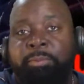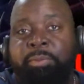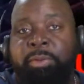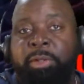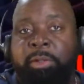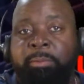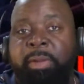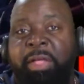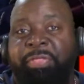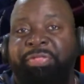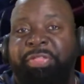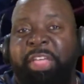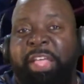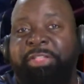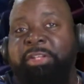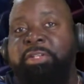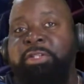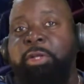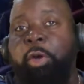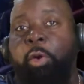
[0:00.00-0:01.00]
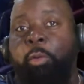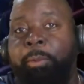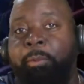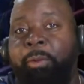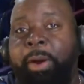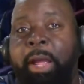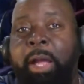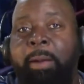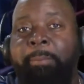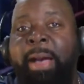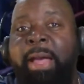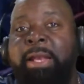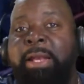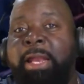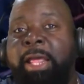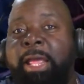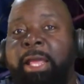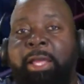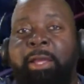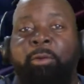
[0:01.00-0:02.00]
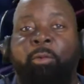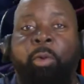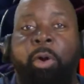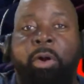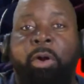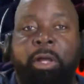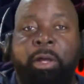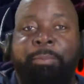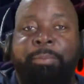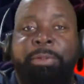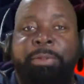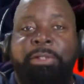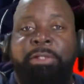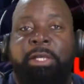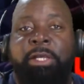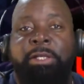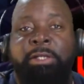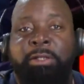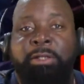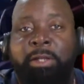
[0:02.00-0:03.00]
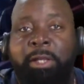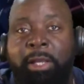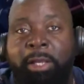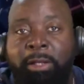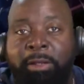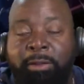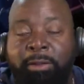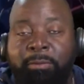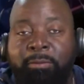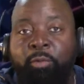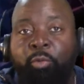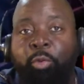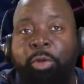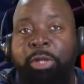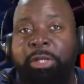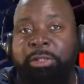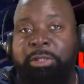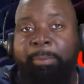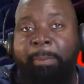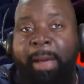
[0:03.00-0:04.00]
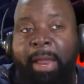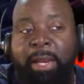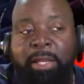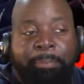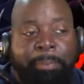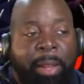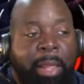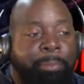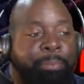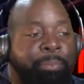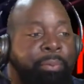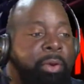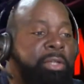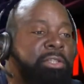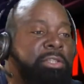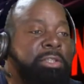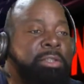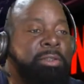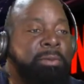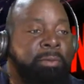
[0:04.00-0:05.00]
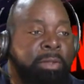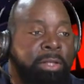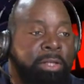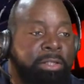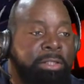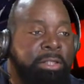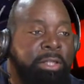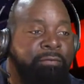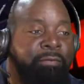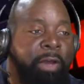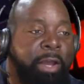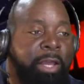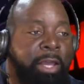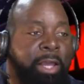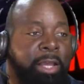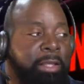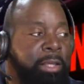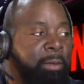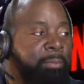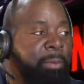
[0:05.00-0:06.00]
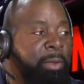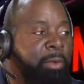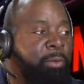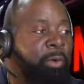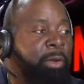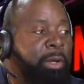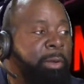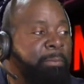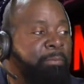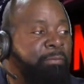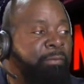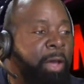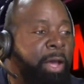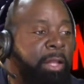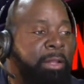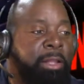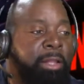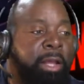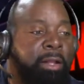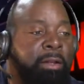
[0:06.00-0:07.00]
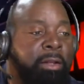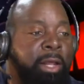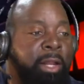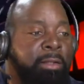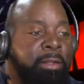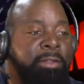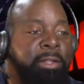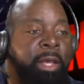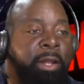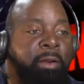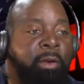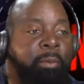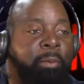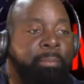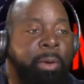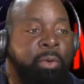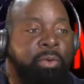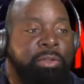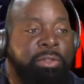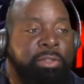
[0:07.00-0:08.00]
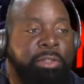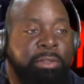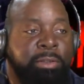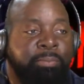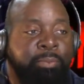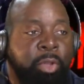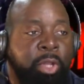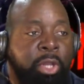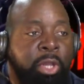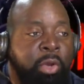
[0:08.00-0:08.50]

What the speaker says: put me a stethoscope around my neck and walk up and read somebody's blood pressure. See if I can't get me one of them $5,000 sign-on bonuses.